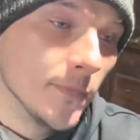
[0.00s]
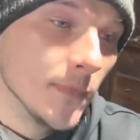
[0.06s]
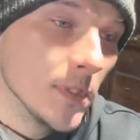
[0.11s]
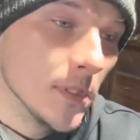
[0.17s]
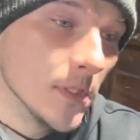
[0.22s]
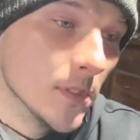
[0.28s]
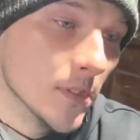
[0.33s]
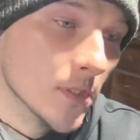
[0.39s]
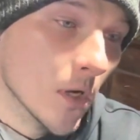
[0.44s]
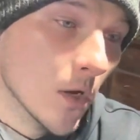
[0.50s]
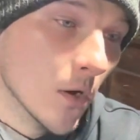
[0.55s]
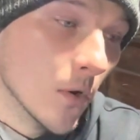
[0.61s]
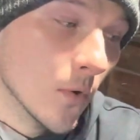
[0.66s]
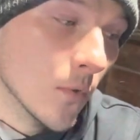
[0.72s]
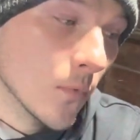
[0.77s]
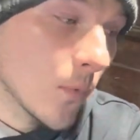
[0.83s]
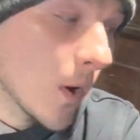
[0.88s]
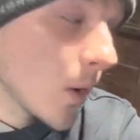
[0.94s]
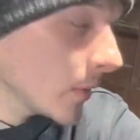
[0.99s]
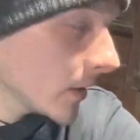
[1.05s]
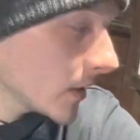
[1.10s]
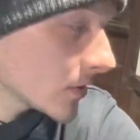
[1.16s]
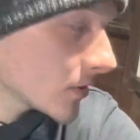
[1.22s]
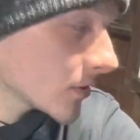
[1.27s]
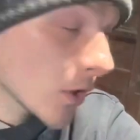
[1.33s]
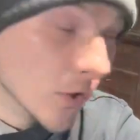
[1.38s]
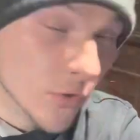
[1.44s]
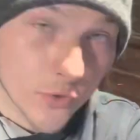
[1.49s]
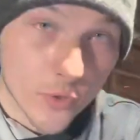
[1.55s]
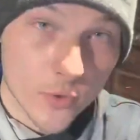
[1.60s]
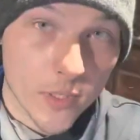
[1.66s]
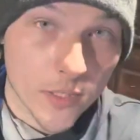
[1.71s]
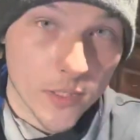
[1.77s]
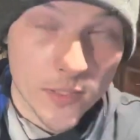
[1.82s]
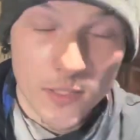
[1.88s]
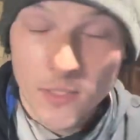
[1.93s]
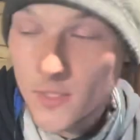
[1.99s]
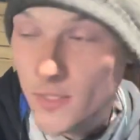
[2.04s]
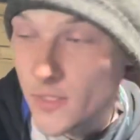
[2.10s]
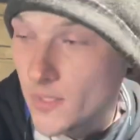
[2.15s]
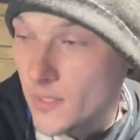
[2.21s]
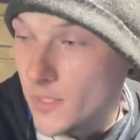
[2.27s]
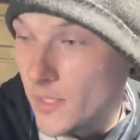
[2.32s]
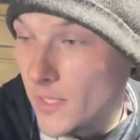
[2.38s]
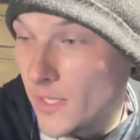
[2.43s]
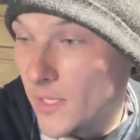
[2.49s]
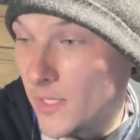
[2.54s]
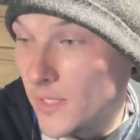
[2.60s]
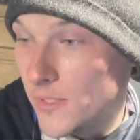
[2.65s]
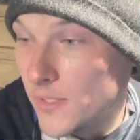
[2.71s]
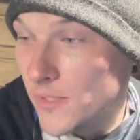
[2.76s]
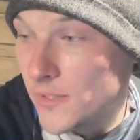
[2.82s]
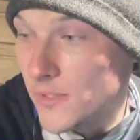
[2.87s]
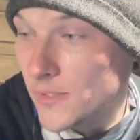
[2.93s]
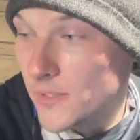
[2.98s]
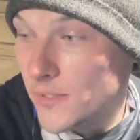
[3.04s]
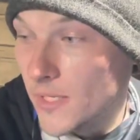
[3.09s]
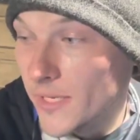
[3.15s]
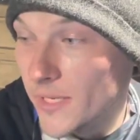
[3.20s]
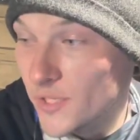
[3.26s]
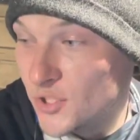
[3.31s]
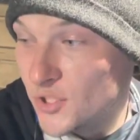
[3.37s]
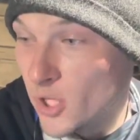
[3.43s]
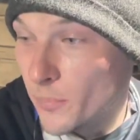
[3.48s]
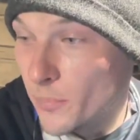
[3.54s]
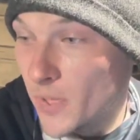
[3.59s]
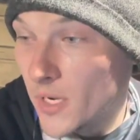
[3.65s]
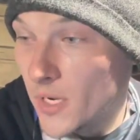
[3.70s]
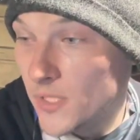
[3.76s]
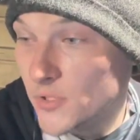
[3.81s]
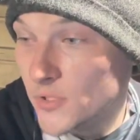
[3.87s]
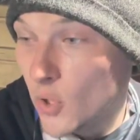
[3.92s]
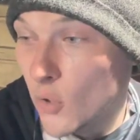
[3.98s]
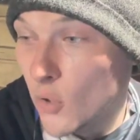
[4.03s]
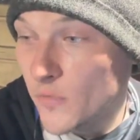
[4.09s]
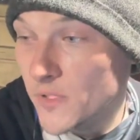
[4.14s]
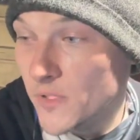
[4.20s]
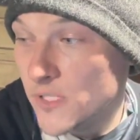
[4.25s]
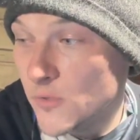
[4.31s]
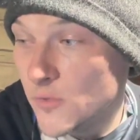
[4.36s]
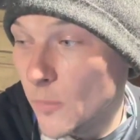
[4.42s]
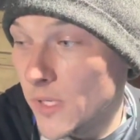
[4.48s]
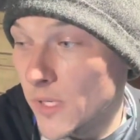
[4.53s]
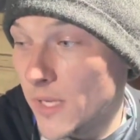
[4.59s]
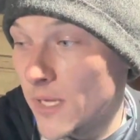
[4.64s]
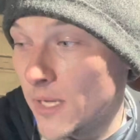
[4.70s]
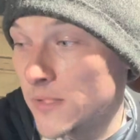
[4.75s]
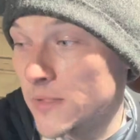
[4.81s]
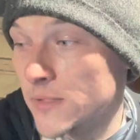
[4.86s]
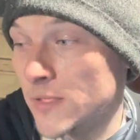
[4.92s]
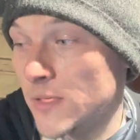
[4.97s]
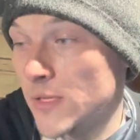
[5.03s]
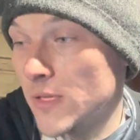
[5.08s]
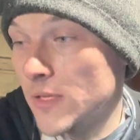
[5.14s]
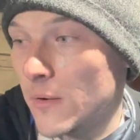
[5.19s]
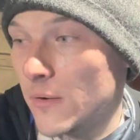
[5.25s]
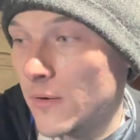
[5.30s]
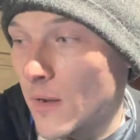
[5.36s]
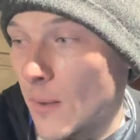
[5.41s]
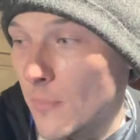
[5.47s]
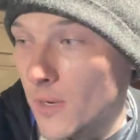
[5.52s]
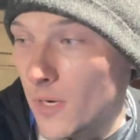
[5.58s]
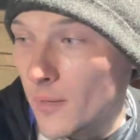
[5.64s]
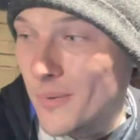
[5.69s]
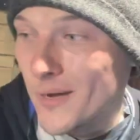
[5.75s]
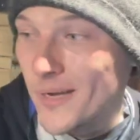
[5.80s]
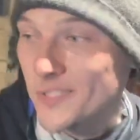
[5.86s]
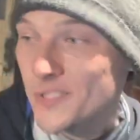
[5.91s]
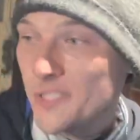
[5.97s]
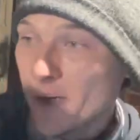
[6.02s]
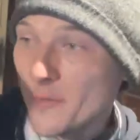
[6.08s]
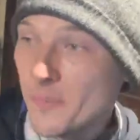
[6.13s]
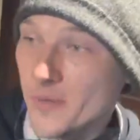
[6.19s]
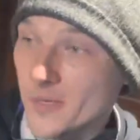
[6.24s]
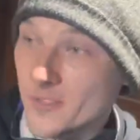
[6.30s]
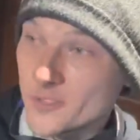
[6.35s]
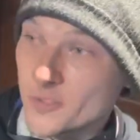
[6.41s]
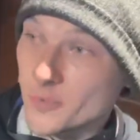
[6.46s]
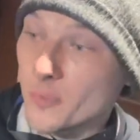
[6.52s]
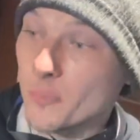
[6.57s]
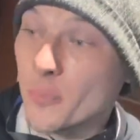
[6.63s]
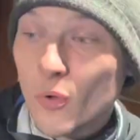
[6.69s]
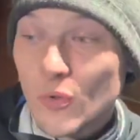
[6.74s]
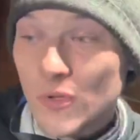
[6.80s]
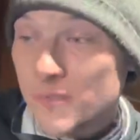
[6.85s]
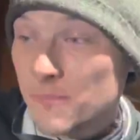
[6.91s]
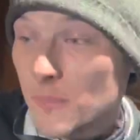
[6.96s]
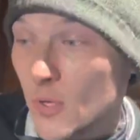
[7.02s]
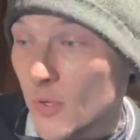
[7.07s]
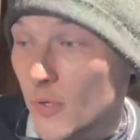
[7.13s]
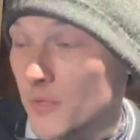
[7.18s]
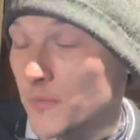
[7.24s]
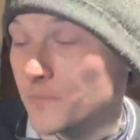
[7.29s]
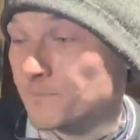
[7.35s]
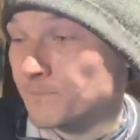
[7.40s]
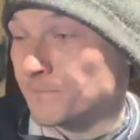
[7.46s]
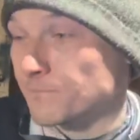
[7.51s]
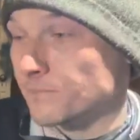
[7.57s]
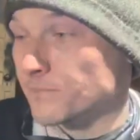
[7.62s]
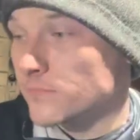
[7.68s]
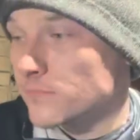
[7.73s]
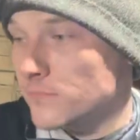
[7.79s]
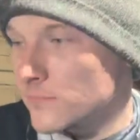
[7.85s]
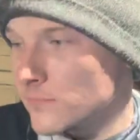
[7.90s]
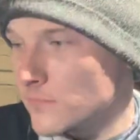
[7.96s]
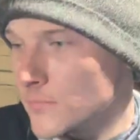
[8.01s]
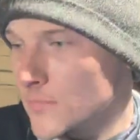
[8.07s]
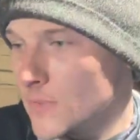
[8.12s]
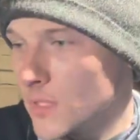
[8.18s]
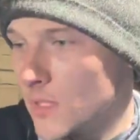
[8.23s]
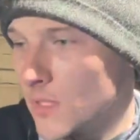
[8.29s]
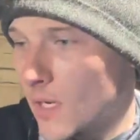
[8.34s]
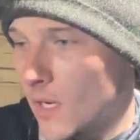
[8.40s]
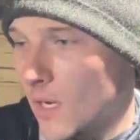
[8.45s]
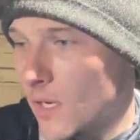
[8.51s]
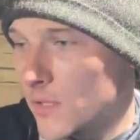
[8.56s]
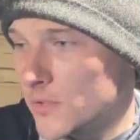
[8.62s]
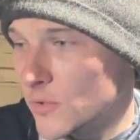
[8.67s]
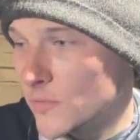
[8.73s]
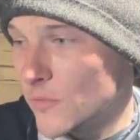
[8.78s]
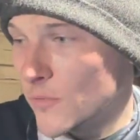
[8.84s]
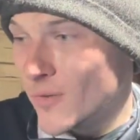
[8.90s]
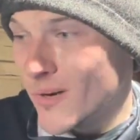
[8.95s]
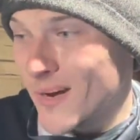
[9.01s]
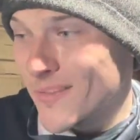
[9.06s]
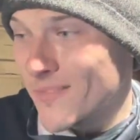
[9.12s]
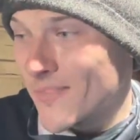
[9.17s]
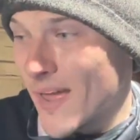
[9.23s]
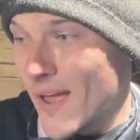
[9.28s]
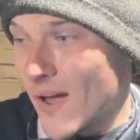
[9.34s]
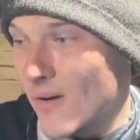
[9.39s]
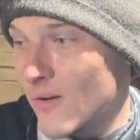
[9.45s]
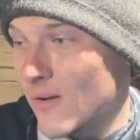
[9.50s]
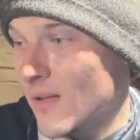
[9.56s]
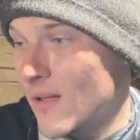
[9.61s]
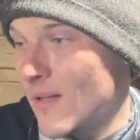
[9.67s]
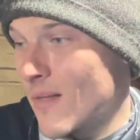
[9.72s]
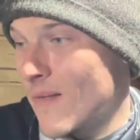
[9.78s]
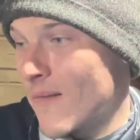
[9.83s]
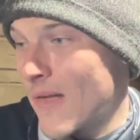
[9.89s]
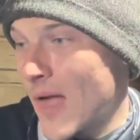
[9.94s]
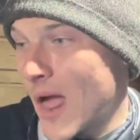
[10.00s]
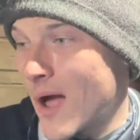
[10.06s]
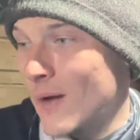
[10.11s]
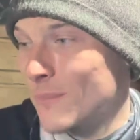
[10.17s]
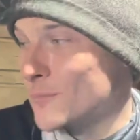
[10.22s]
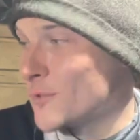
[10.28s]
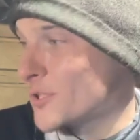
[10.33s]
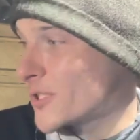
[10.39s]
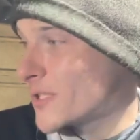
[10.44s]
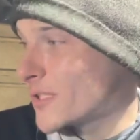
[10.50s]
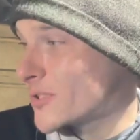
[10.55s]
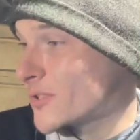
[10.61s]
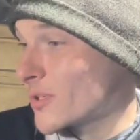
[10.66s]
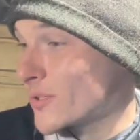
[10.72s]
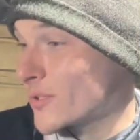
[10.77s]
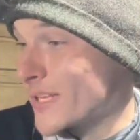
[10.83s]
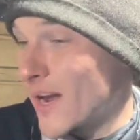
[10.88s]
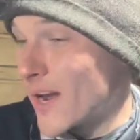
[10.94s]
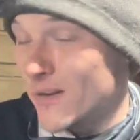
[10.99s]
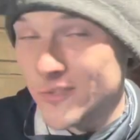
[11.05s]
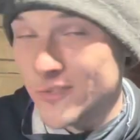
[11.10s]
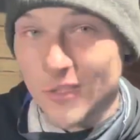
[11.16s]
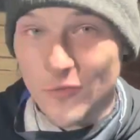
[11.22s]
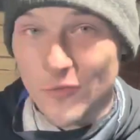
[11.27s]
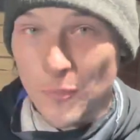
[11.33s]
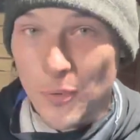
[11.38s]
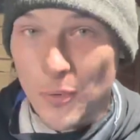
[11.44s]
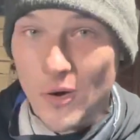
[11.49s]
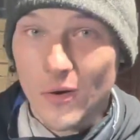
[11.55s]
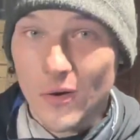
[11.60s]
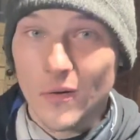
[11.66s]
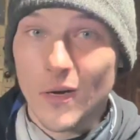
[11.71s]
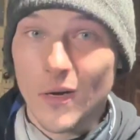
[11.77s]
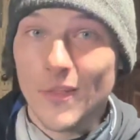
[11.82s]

So what we can start doing is getting a jump on it. So hopefully this weekend I'm going to buy a cherry picker just so we can pull this motor. So for right now, I'm just going to start tearing stuff apart.